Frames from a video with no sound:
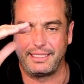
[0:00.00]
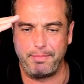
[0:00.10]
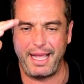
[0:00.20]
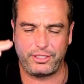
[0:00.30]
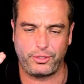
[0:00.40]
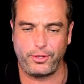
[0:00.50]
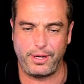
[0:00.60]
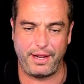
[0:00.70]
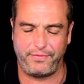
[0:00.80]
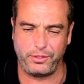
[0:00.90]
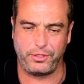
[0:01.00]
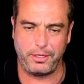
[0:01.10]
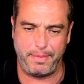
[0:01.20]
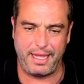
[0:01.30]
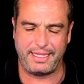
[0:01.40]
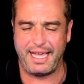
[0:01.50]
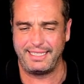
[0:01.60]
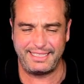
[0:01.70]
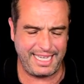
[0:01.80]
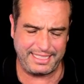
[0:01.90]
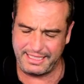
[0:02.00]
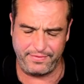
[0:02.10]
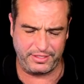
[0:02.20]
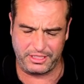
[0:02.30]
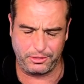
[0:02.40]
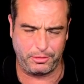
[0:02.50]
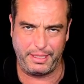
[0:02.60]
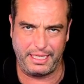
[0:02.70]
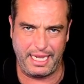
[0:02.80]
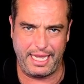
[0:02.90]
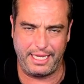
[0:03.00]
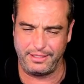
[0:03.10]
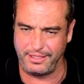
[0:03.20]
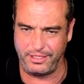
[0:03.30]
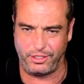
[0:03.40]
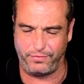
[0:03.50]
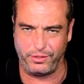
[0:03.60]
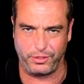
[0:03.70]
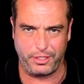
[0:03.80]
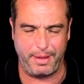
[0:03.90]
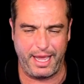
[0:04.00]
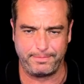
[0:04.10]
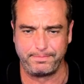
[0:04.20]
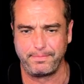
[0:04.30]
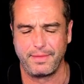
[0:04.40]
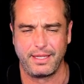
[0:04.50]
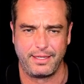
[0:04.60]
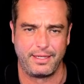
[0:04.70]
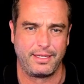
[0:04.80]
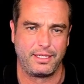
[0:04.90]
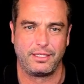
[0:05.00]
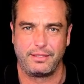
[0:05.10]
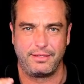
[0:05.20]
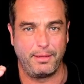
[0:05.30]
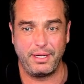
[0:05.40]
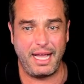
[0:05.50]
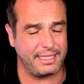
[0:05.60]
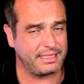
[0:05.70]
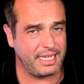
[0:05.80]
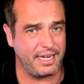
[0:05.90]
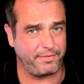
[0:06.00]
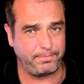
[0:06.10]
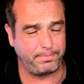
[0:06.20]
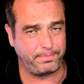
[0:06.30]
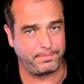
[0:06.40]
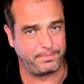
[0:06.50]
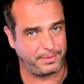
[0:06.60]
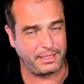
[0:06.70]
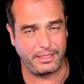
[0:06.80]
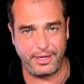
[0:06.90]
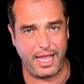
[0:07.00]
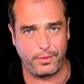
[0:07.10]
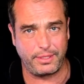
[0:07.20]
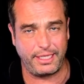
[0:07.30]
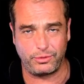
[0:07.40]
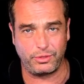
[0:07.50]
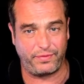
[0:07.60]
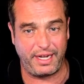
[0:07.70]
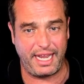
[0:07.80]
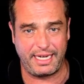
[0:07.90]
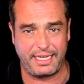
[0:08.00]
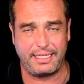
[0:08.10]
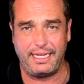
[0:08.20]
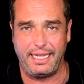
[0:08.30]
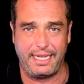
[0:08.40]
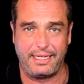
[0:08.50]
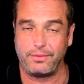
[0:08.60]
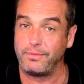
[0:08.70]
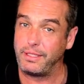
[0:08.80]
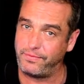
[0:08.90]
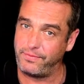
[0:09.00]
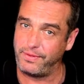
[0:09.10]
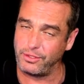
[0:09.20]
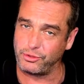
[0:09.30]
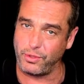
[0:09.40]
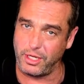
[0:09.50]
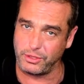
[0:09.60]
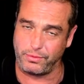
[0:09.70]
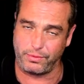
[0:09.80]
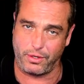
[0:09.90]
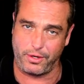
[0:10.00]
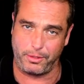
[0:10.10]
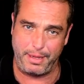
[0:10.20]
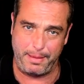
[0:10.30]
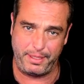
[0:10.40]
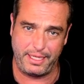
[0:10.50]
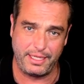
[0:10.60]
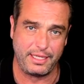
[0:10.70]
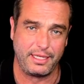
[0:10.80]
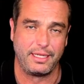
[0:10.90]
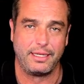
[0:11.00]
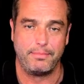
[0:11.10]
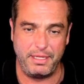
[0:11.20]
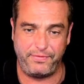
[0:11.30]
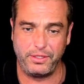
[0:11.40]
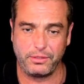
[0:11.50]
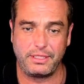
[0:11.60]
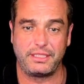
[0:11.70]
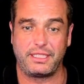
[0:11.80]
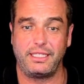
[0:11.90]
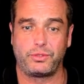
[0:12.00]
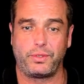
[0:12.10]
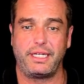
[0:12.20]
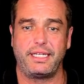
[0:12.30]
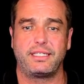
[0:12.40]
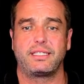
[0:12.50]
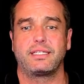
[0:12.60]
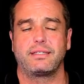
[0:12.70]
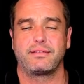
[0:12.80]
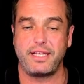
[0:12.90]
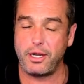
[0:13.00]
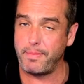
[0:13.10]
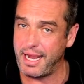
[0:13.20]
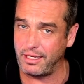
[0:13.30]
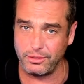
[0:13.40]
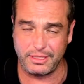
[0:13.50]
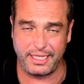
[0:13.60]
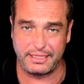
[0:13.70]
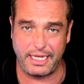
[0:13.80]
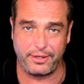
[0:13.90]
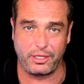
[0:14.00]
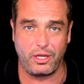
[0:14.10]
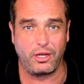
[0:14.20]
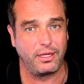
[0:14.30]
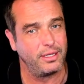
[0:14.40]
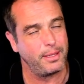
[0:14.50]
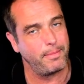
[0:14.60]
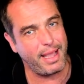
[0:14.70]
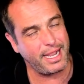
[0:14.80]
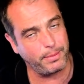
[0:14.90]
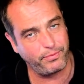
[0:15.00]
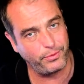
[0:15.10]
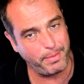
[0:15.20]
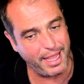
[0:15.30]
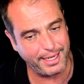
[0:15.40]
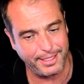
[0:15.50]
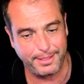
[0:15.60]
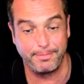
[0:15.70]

Matt Turner, and I feel good about that. And Zach Steffen still could be a guy that you could feel good about. Number nine's kind of cleared out with Jesus Ferreira, and we fingers crossed with Ricardo Pepi. Midfield is what it is. Center back, it looks like it's Aaron Long. Backup fullback.